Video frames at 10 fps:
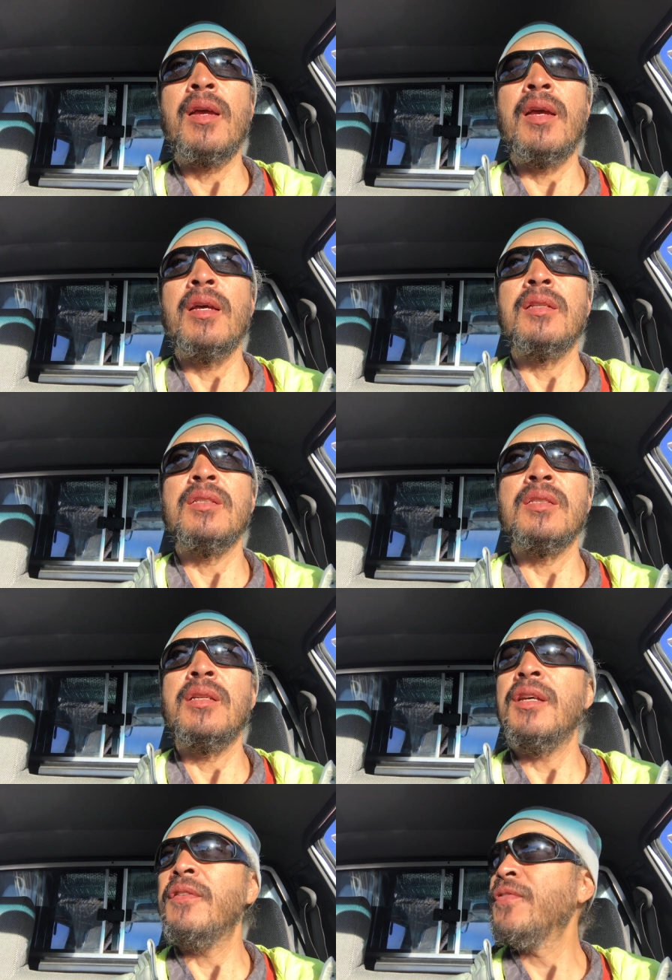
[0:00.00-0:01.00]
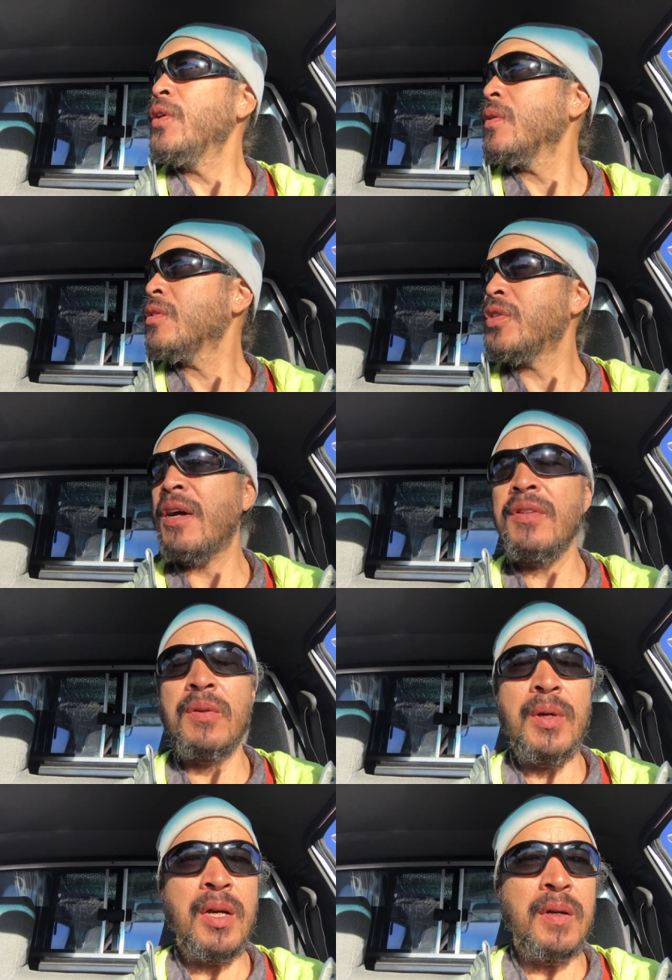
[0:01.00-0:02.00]
And if you're
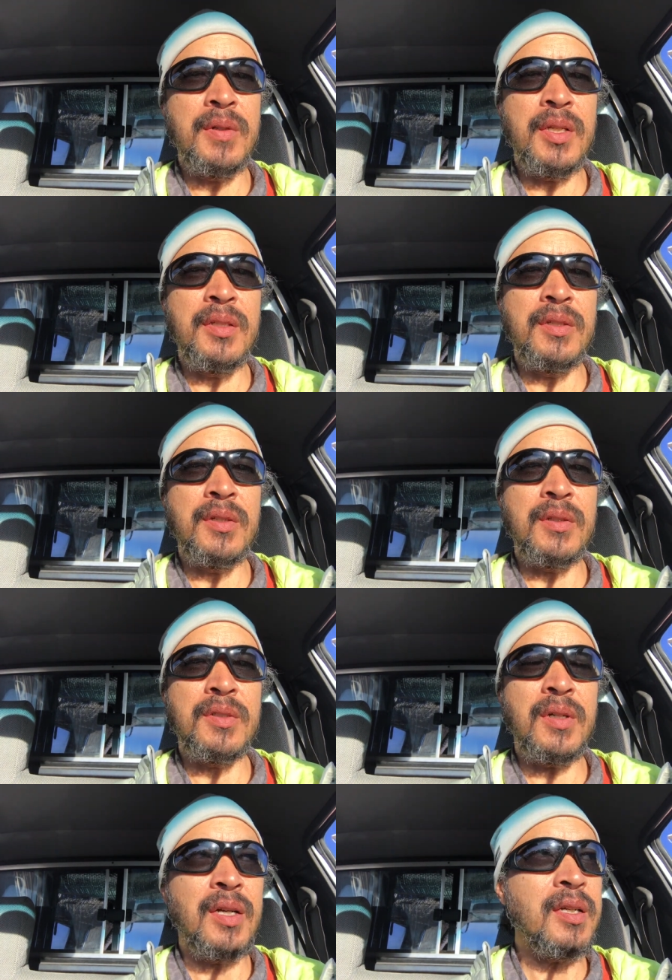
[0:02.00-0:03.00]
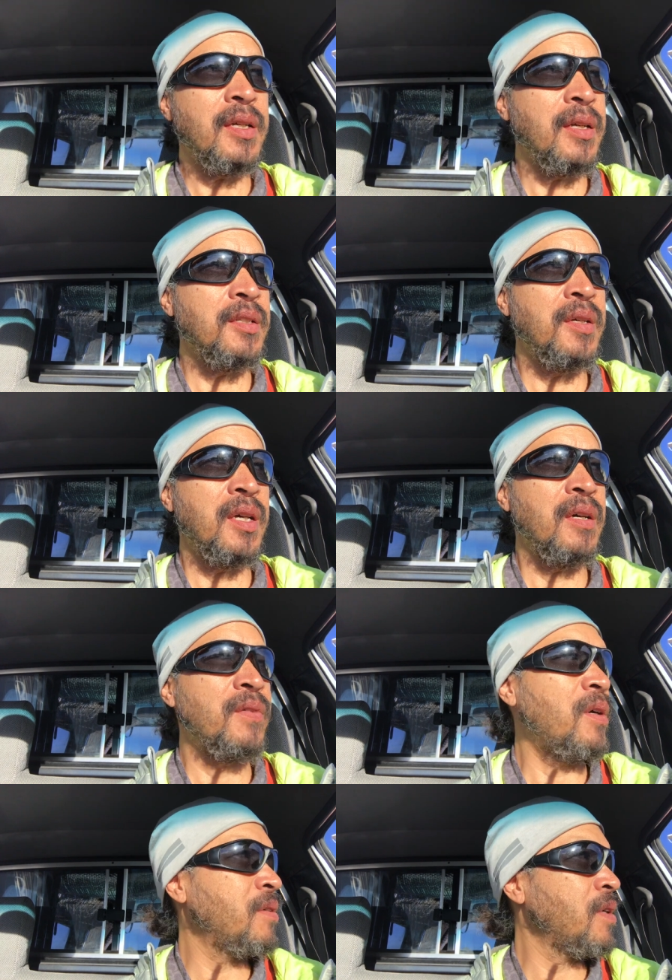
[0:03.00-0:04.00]
traveling around in your truck and you have
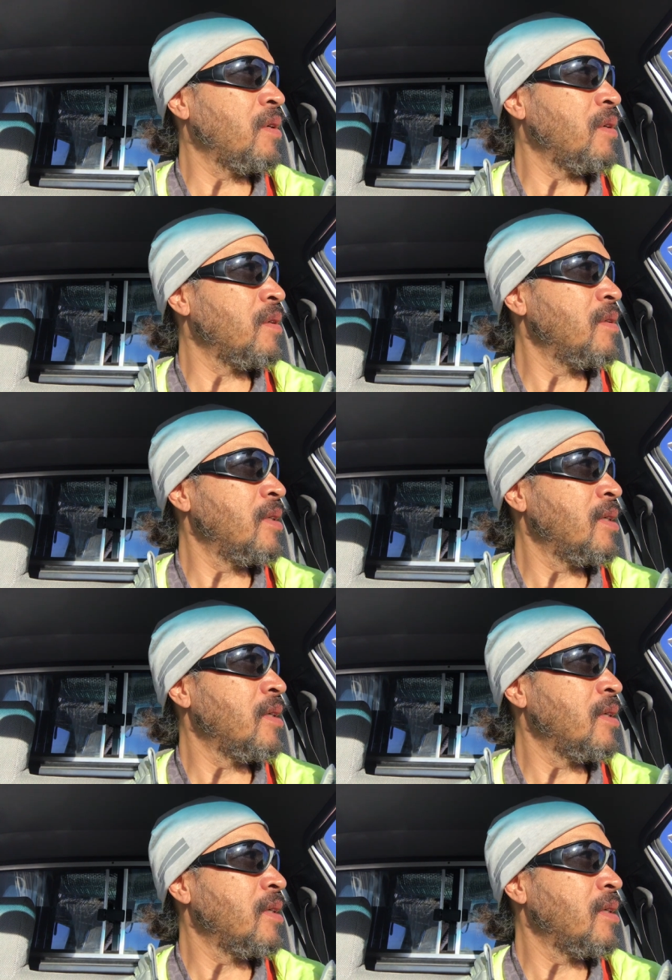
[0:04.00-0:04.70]
all your